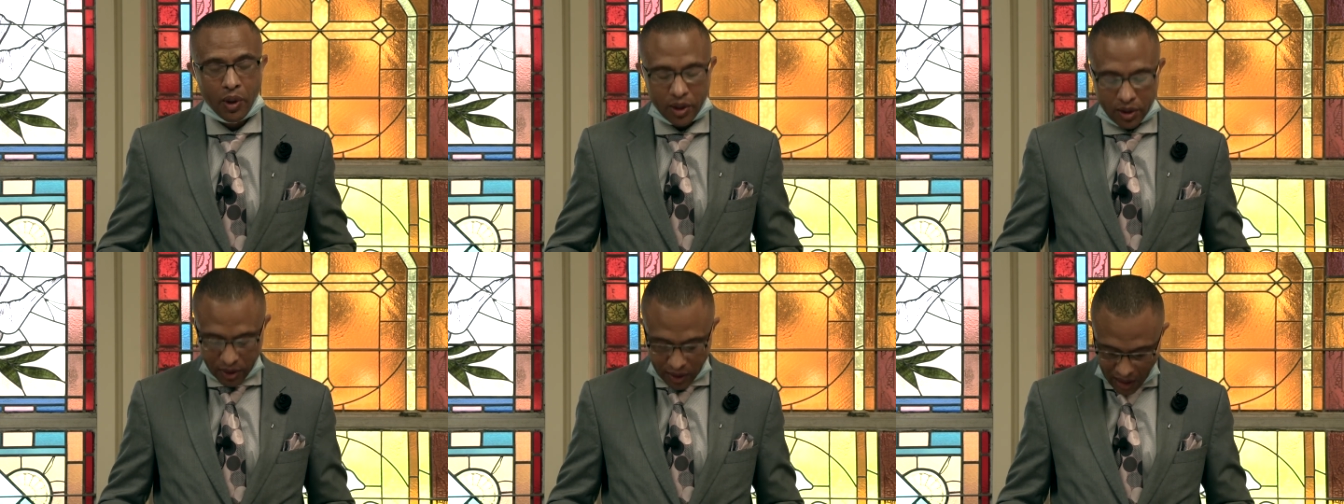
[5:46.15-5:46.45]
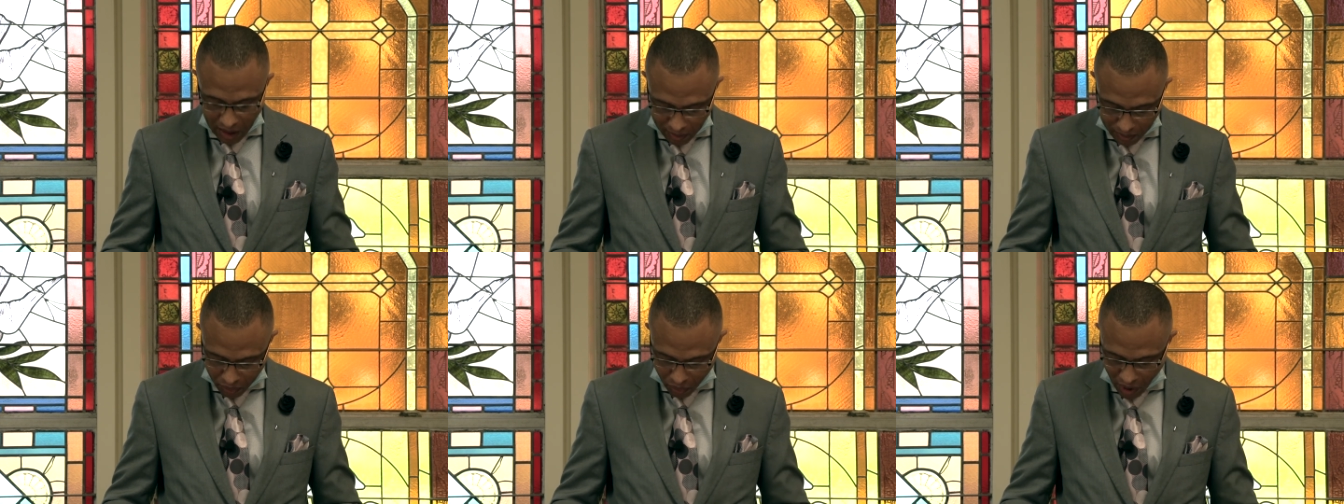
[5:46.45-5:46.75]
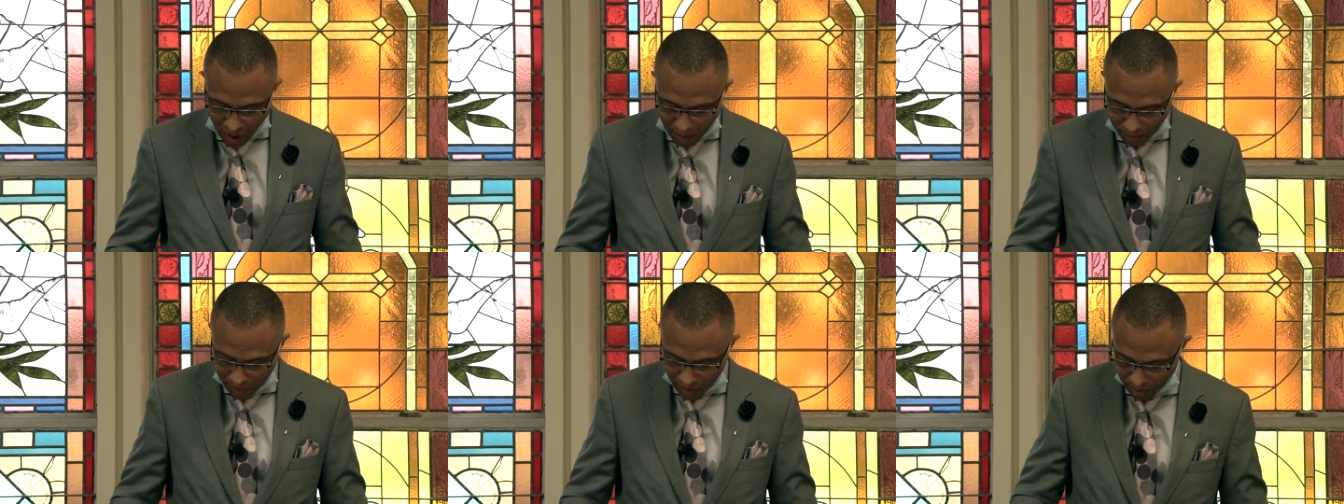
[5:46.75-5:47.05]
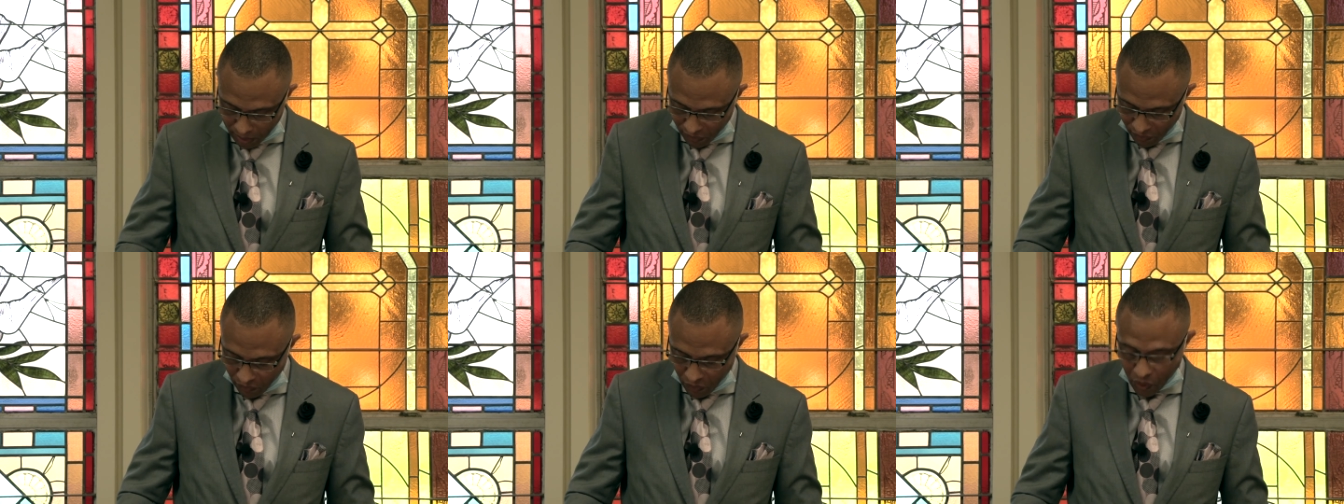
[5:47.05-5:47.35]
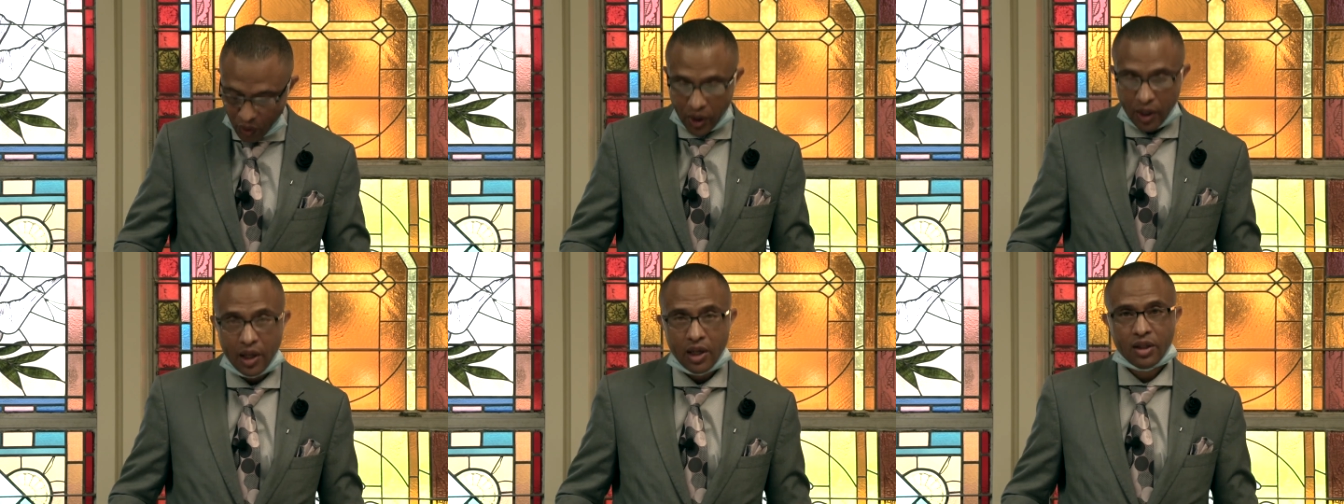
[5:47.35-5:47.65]
is now properly
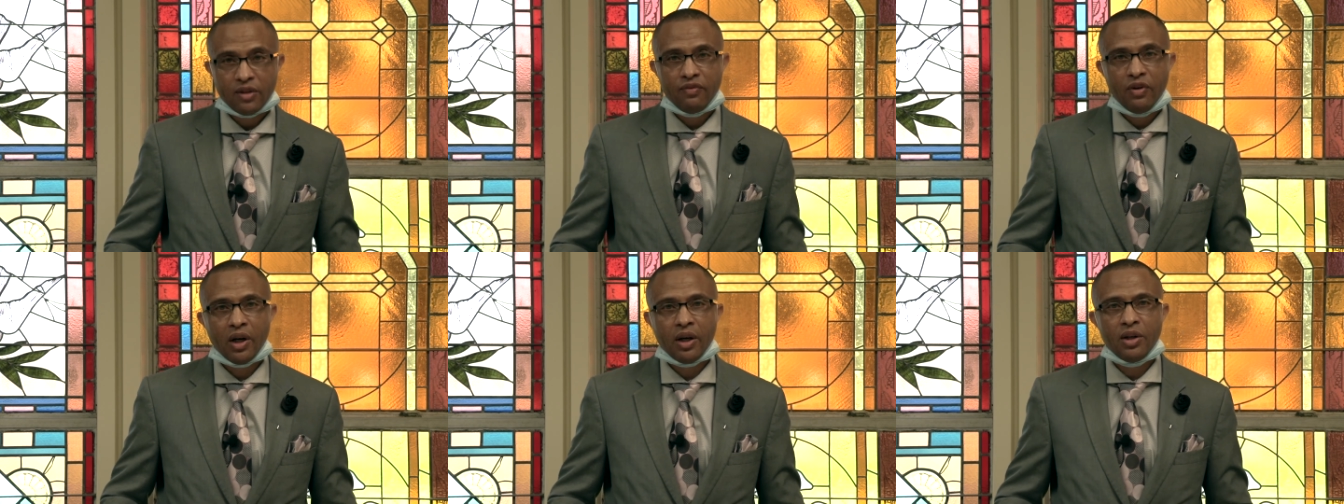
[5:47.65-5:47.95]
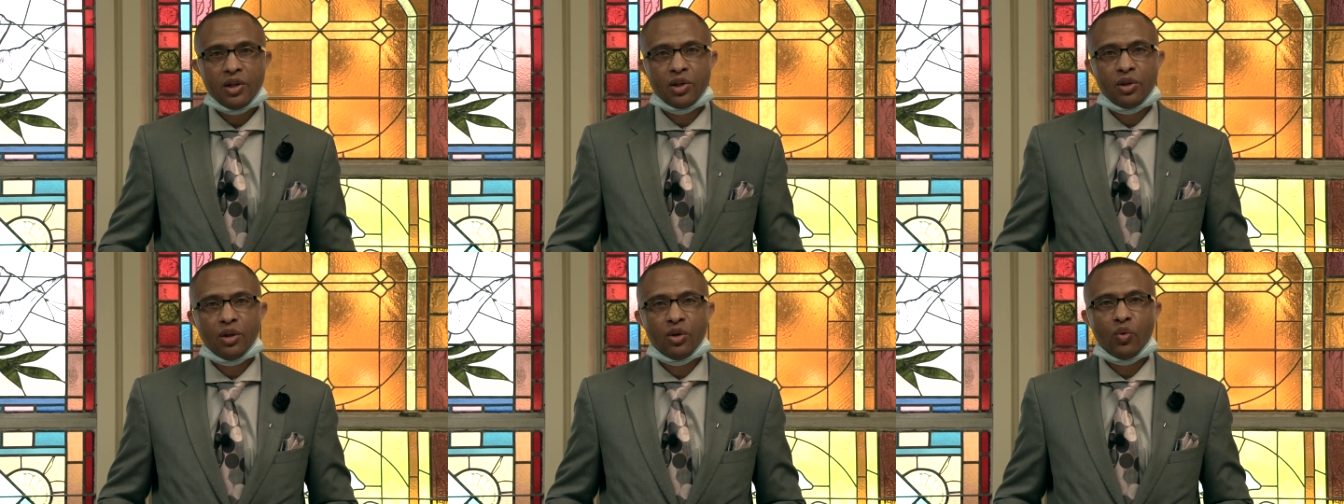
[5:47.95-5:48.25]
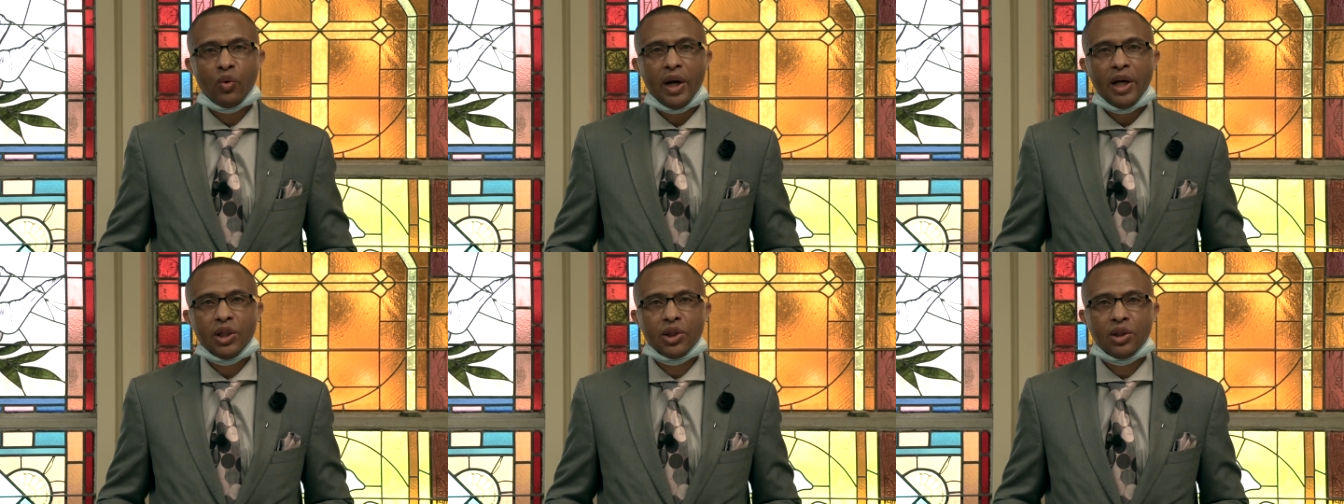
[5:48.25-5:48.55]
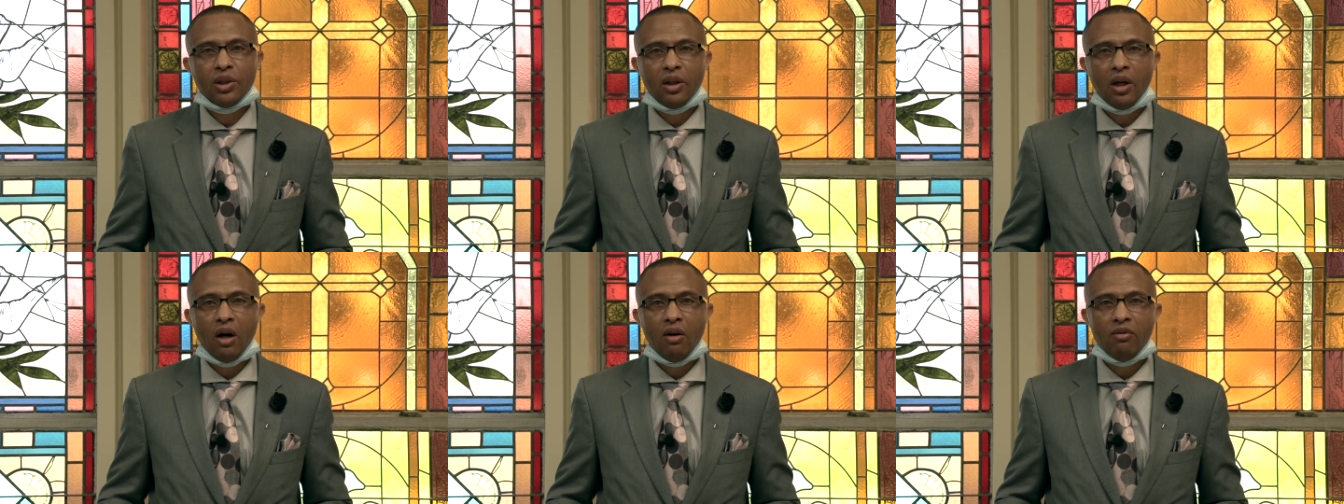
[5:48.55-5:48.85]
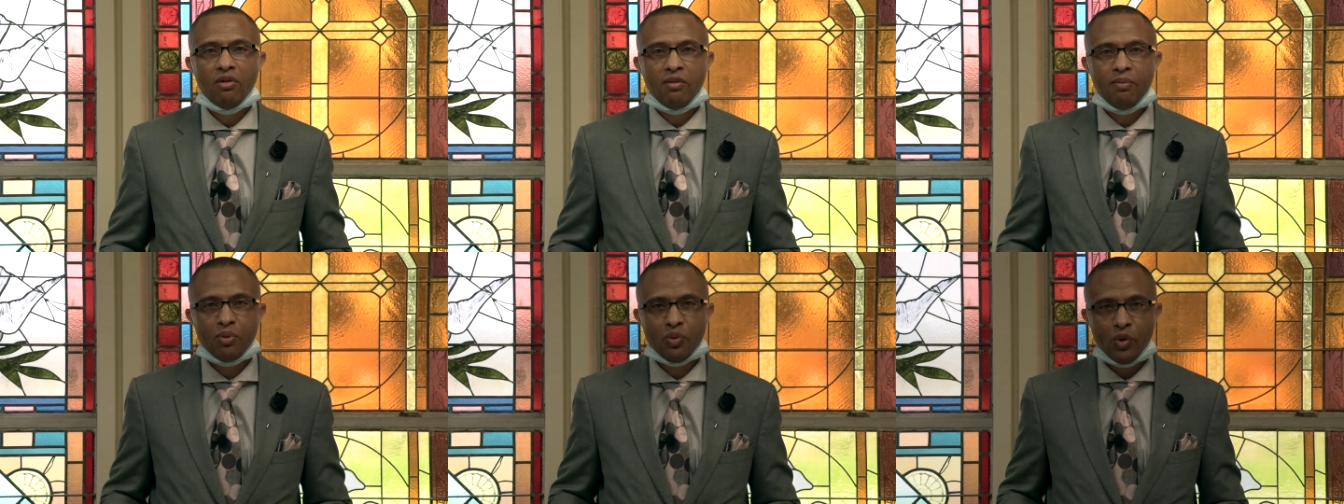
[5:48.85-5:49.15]
before us for consideration
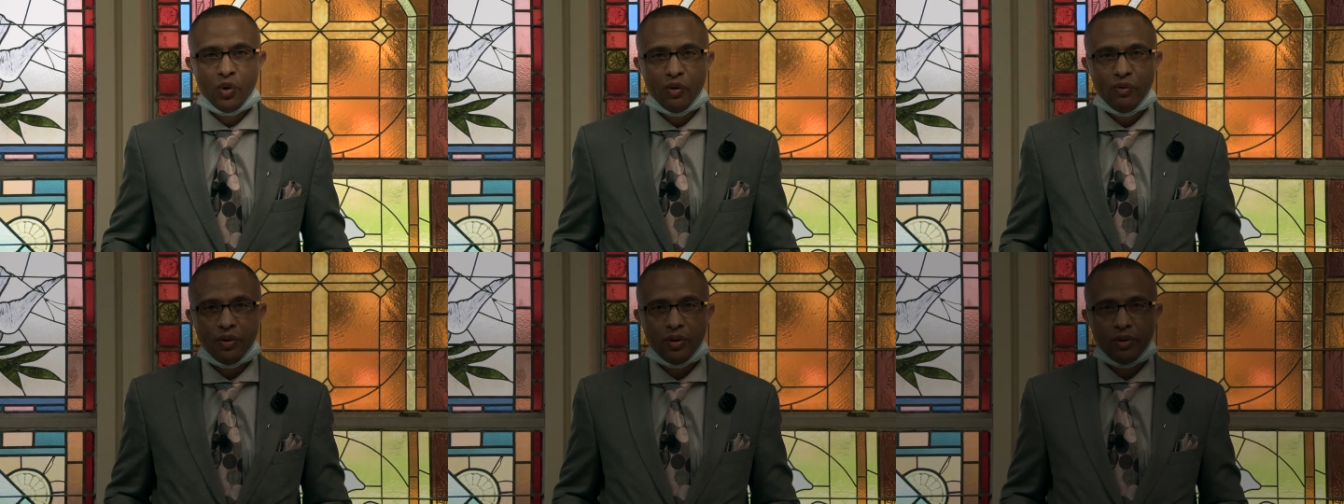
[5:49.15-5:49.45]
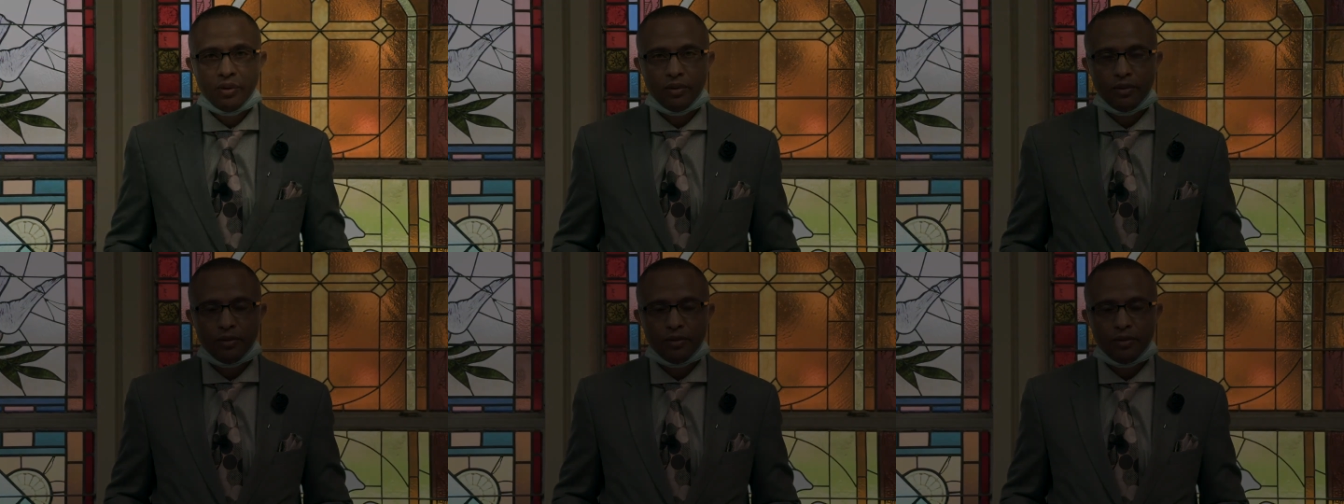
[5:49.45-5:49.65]
of approval.